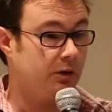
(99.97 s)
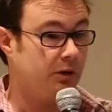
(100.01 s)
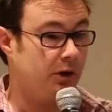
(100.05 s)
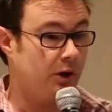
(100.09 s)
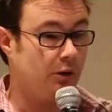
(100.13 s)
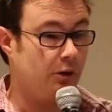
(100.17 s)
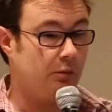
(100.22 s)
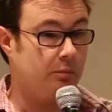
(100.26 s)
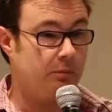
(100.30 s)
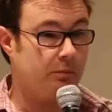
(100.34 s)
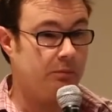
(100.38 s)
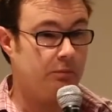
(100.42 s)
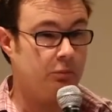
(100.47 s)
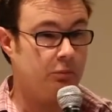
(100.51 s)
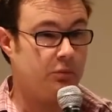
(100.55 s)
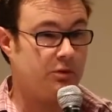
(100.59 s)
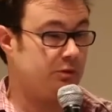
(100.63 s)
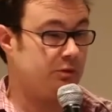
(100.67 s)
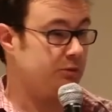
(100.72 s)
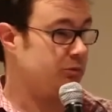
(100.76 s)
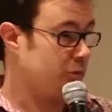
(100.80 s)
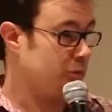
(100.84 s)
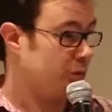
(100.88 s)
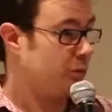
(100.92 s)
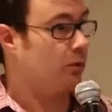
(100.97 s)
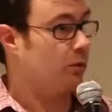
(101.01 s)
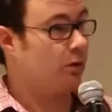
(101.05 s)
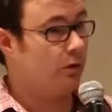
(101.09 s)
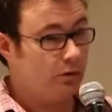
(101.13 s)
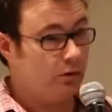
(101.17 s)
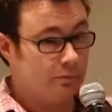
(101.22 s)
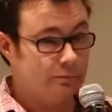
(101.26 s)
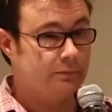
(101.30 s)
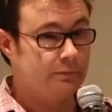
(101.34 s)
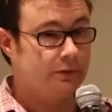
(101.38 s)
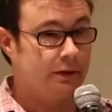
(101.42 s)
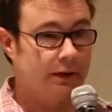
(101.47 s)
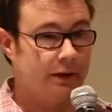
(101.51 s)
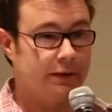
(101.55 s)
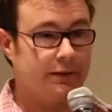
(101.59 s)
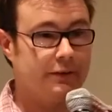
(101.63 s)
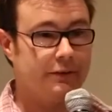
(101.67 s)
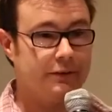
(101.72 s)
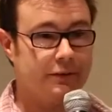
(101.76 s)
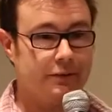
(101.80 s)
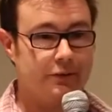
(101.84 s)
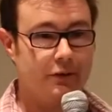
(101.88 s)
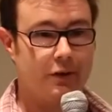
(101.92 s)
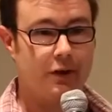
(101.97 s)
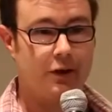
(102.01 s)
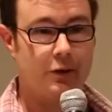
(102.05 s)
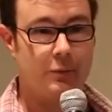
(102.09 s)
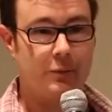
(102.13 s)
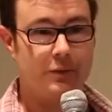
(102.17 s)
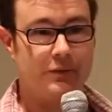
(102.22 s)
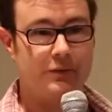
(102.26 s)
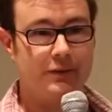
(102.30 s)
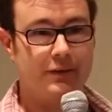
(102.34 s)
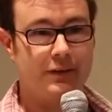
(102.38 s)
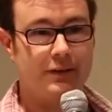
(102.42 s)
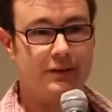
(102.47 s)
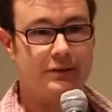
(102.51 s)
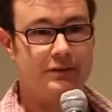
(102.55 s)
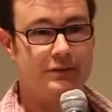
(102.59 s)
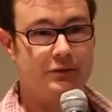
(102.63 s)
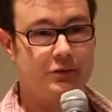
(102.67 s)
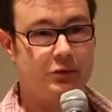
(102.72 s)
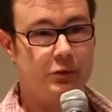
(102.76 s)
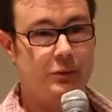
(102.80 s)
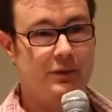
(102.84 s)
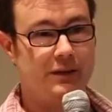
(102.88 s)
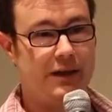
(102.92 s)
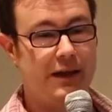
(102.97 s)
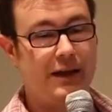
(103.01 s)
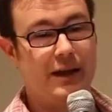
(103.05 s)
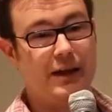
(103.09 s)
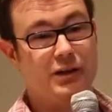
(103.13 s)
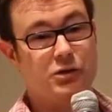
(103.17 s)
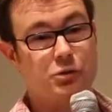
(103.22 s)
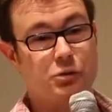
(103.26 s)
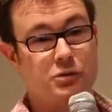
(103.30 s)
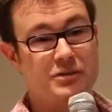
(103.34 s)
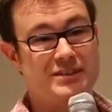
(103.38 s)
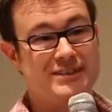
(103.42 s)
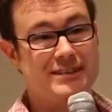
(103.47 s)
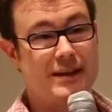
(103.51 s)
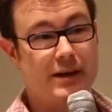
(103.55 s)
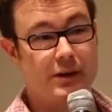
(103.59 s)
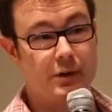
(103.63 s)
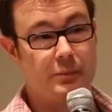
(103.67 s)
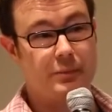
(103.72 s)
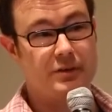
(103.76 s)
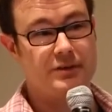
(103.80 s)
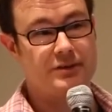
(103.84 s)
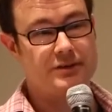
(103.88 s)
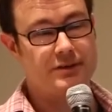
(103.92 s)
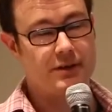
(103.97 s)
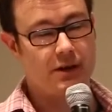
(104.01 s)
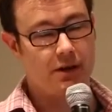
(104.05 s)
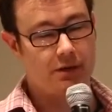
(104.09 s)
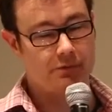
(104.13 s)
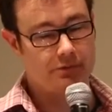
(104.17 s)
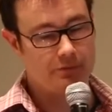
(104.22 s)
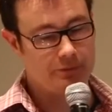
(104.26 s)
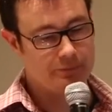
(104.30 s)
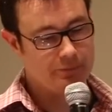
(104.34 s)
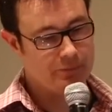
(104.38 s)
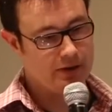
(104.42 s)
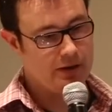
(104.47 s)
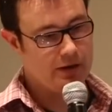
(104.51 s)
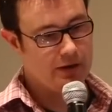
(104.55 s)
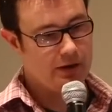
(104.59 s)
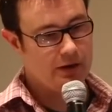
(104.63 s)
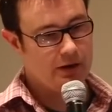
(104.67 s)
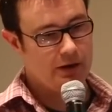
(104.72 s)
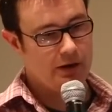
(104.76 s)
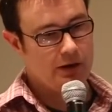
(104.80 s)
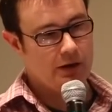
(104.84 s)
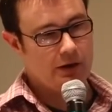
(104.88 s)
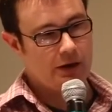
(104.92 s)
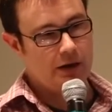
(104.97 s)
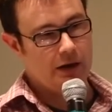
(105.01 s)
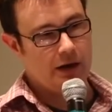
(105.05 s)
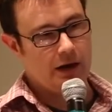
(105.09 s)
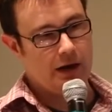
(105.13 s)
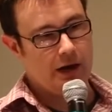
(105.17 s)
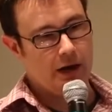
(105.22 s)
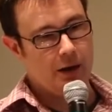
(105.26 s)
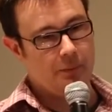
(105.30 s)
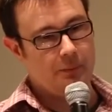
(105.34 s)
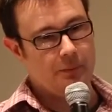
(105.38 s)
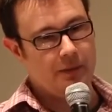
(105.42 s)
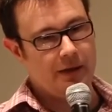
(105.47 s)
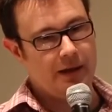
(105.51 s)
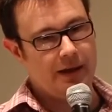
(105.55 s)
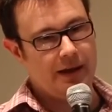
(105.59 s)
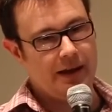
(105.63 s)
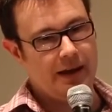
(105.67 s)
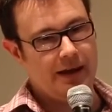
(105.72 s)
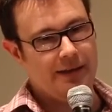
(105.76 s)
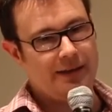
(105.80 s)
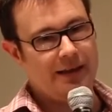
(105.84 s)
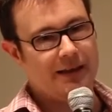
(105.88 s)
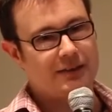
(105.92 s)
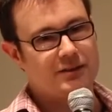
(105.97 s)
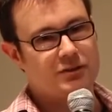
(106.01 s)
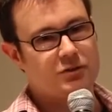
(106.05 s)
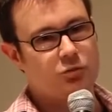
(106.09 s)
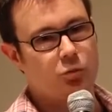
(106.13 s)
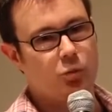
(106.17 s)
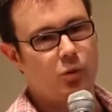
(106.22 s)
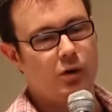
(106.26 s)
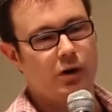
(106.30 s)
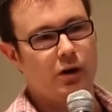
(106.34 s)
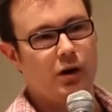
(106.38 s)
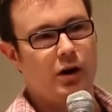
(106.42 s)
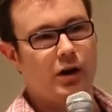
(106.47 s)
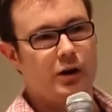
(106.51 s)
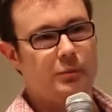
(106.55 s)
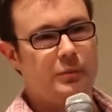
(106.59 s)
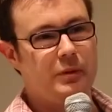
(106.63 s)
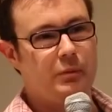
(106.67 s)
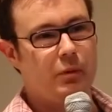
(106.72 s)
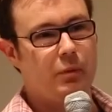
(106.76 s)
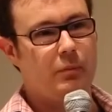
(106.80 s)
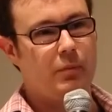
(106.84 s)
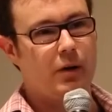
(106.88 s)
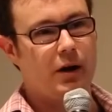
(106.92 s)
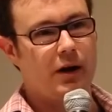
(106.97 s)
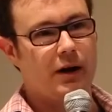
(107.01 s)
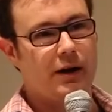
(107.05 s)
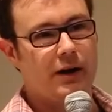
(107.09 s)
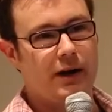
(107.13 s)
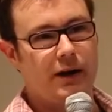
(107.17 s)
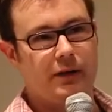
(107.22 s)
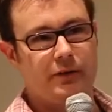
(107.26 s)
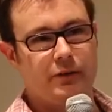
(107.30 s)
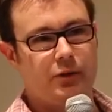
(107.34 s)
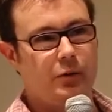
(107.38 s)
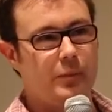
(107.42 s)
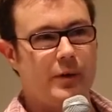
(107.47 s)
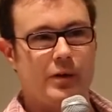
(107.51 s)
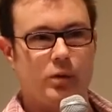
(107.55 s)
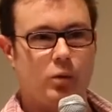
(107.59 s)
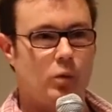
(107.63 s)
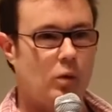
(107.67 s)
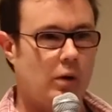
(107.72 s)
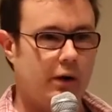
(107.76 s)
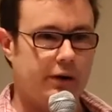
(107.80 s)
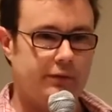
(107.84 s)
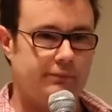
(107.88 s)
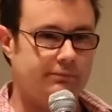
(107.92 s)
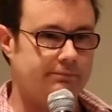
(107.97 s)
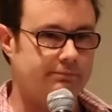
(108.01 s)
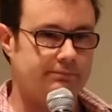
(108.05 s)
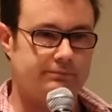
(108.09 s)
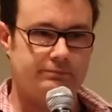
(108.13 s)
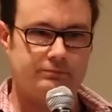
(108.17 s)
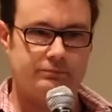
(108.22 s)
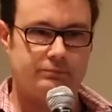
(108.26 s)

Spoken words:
you know, which is what we're kind of here to talk about today, is doing that actual setup itself. And that's what a lot of people balk at, no matter what